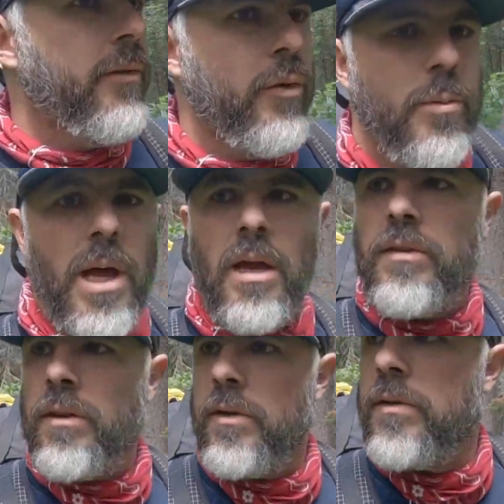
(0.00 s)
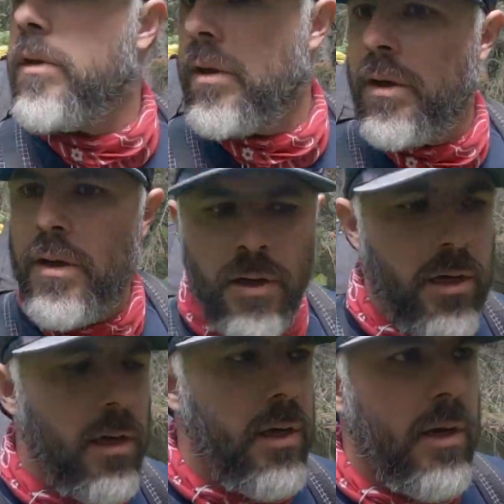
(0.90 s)
food bags
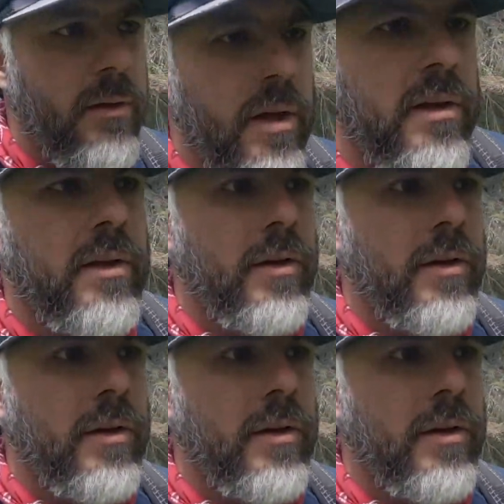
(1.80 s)
unattended,